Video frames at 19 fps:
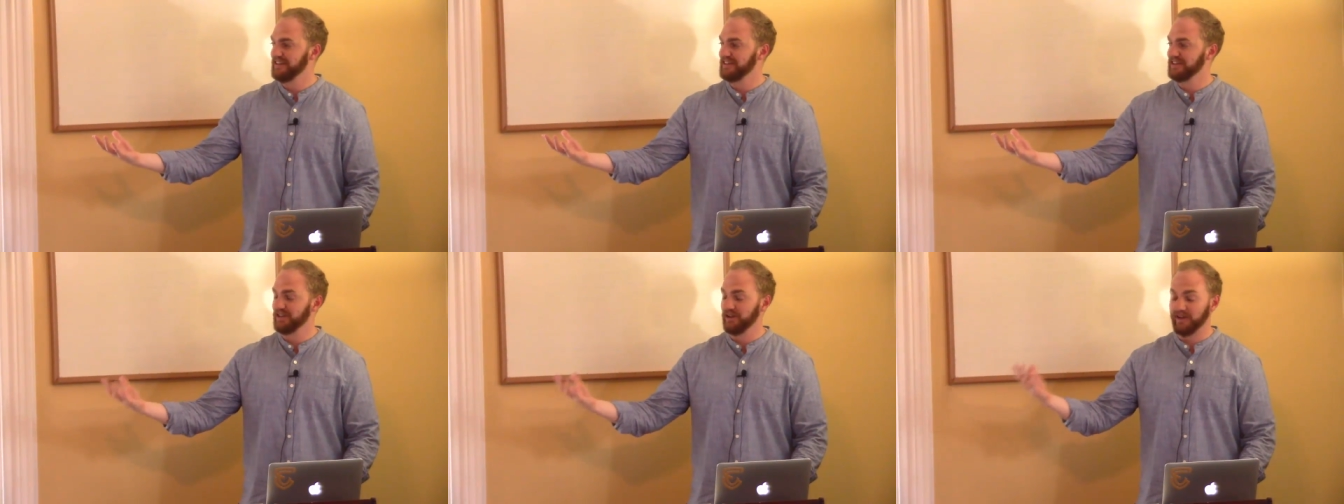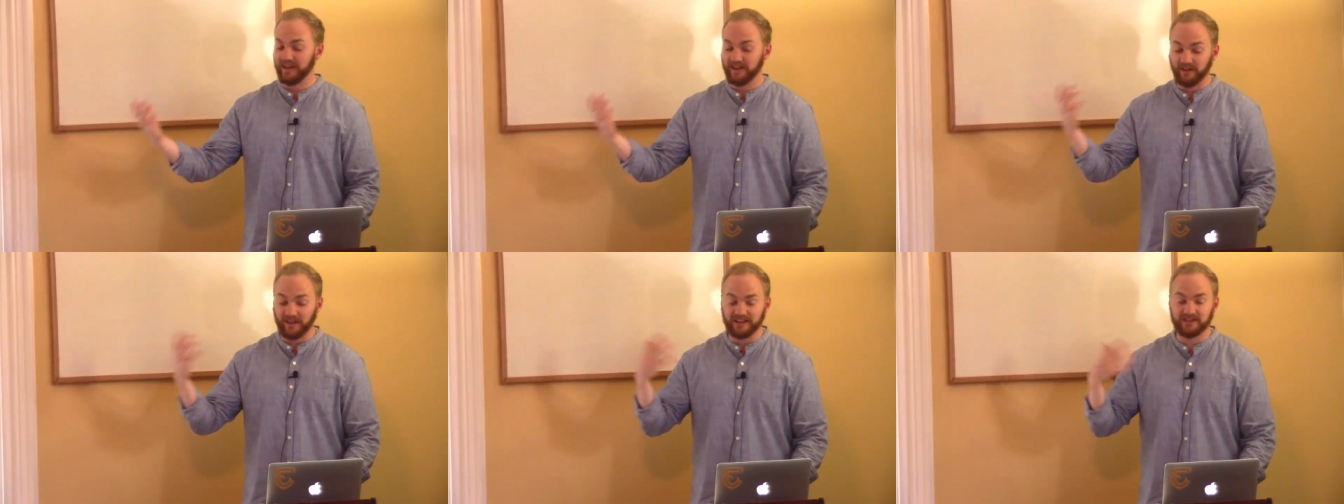so
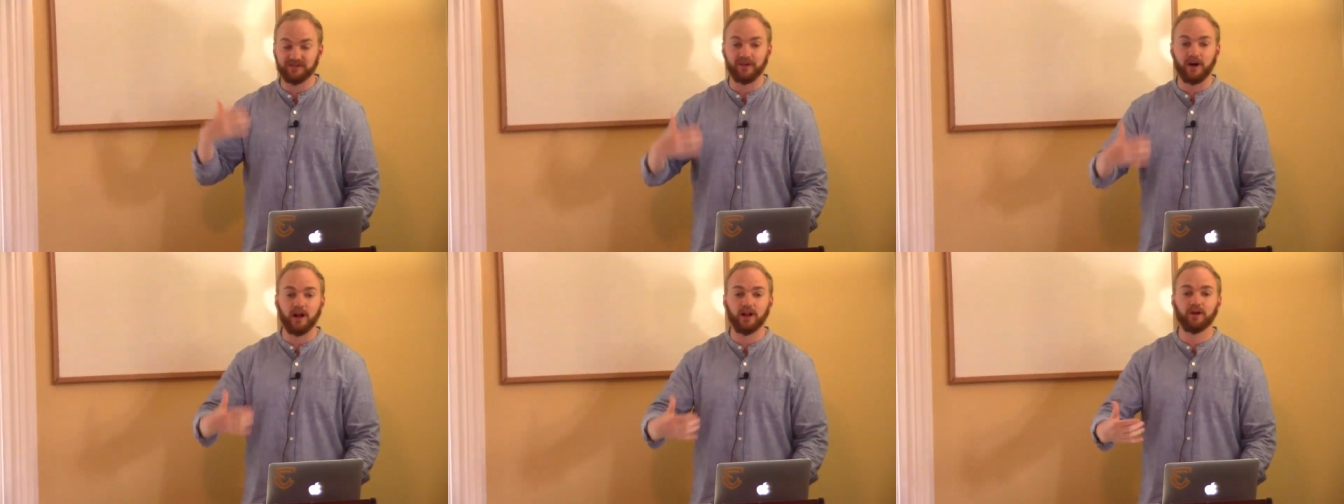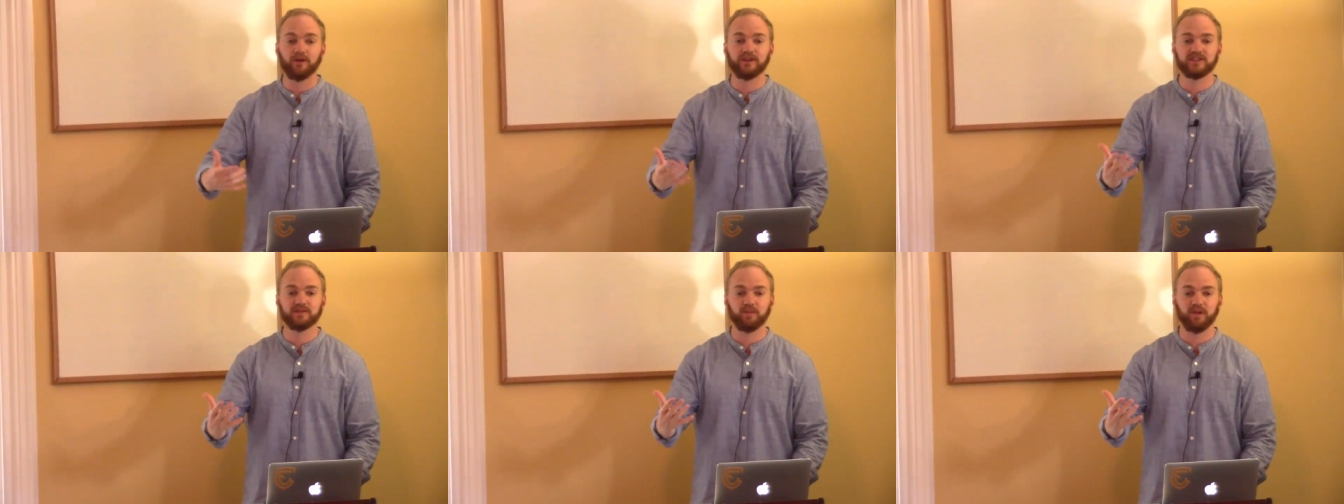let, us
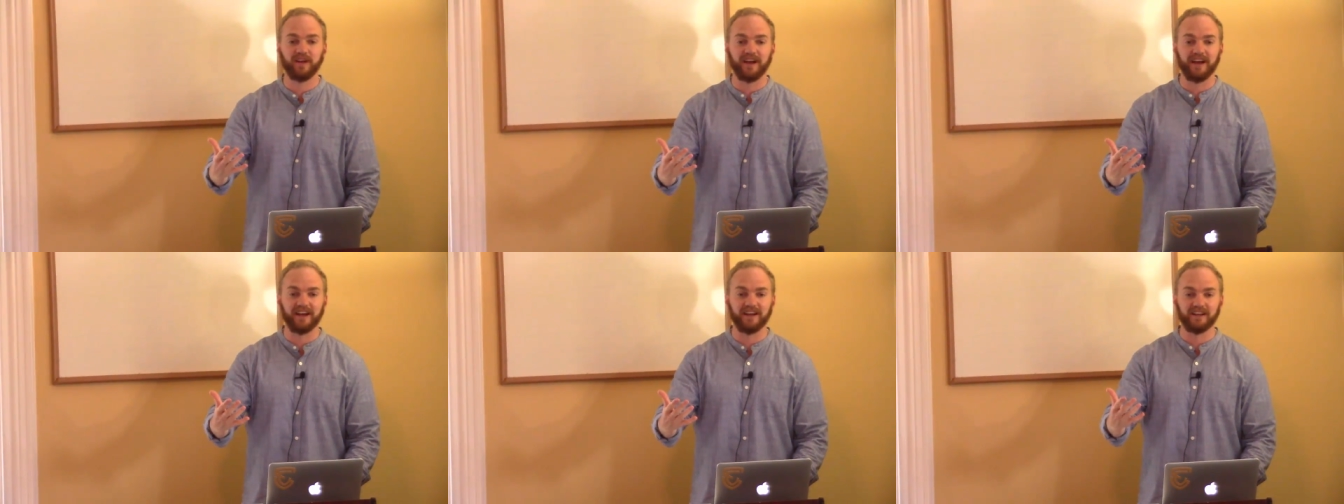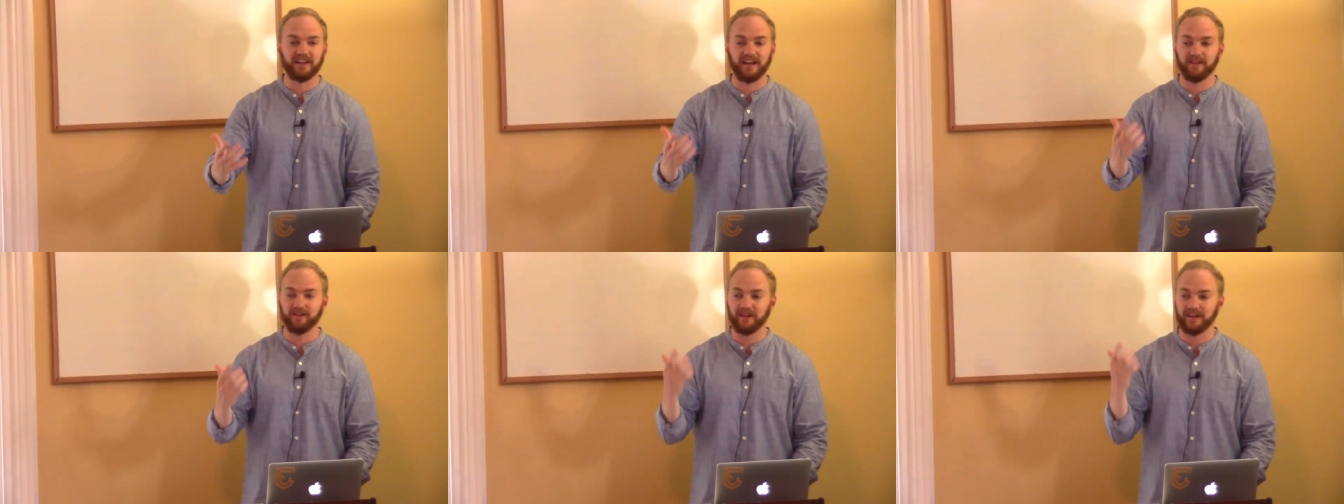follow his
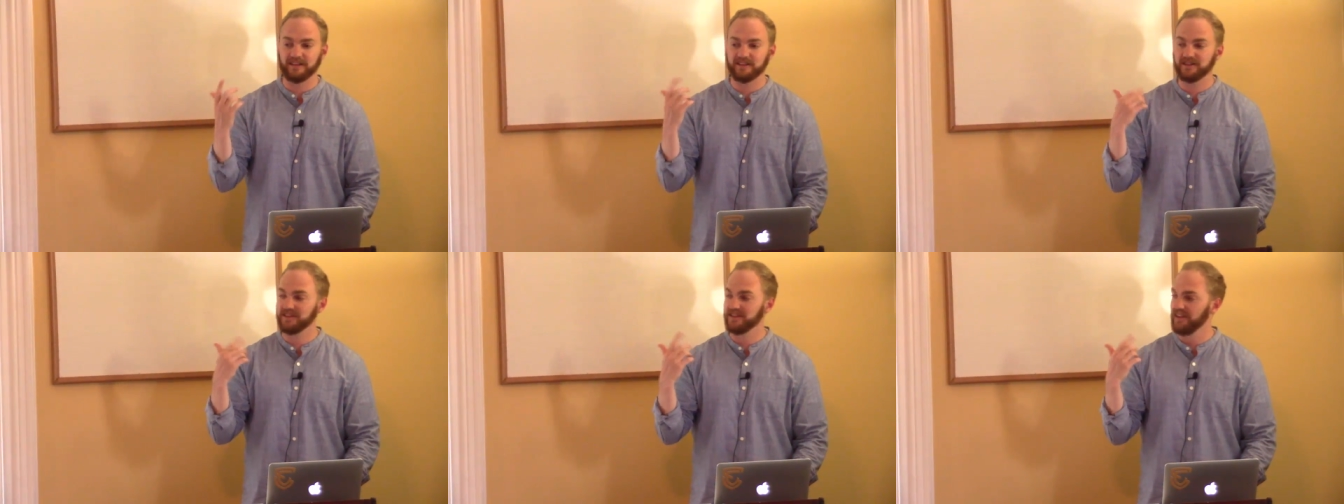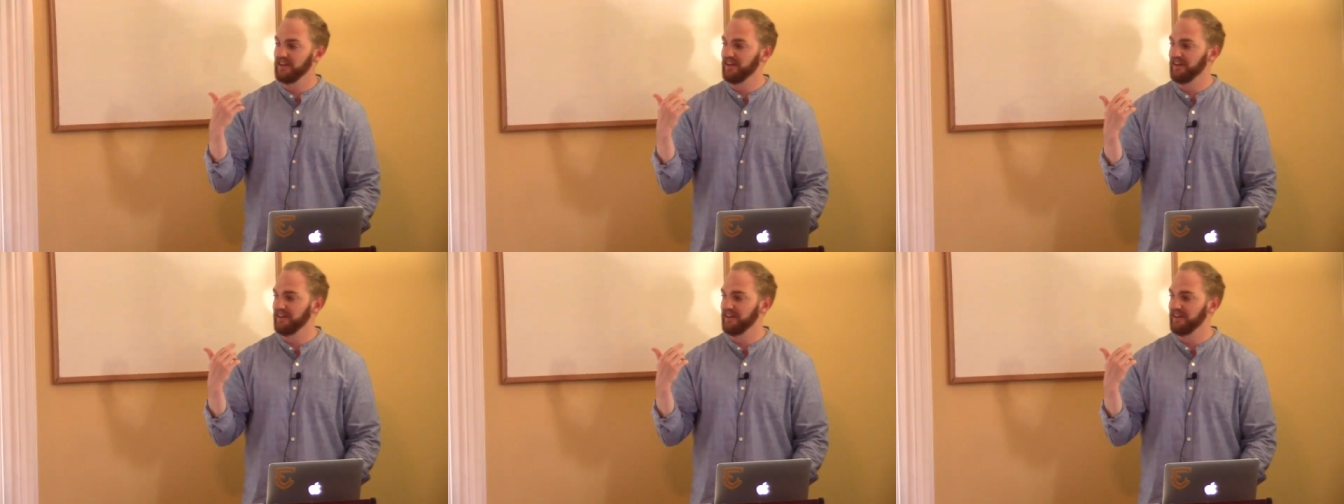plan and let's,